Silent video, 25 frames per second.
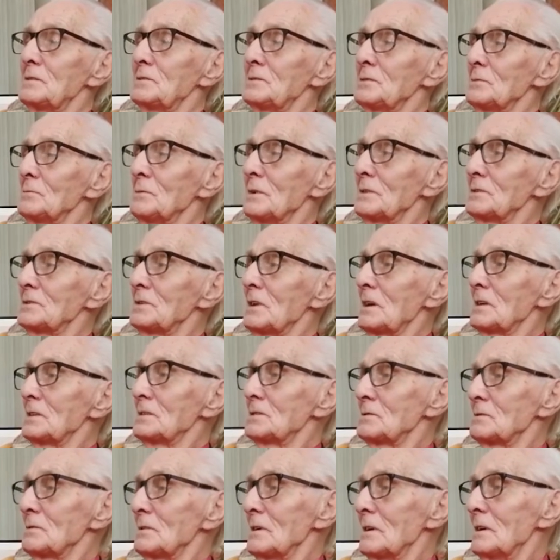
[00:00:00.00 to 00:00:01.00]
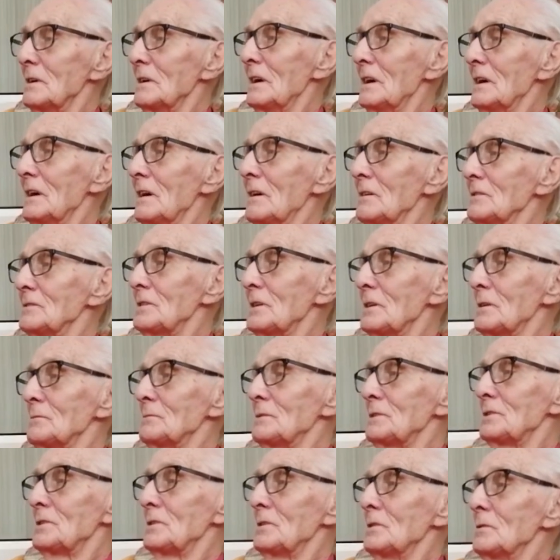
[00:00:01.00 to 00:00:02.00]
so much extra on top
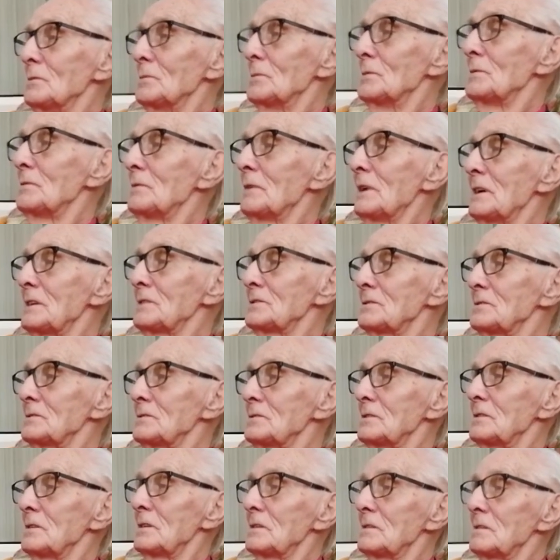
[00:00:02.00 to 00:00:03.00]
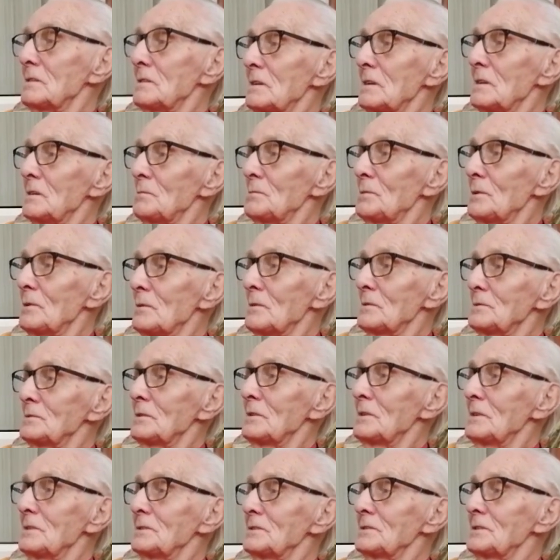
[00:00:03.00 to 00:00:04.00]
of his normal rations, and they brought
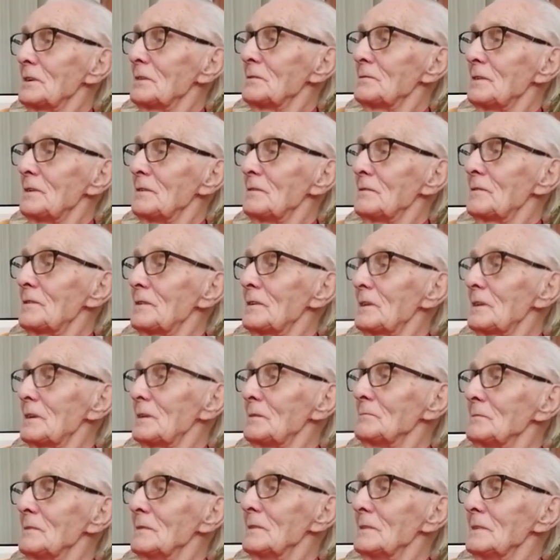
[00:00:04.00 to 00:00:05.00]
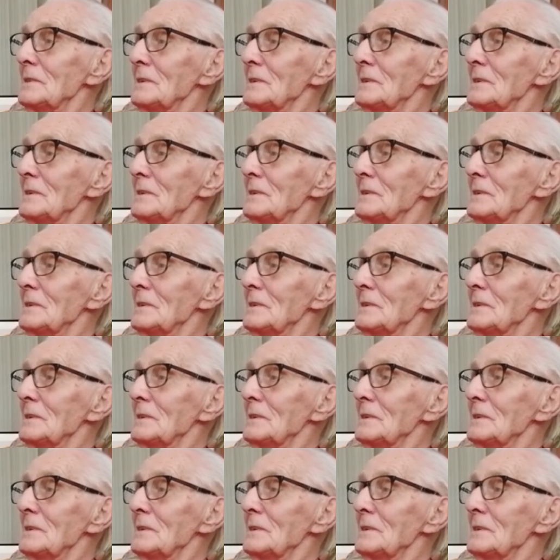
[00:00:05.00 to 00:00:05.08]
stuff in for them.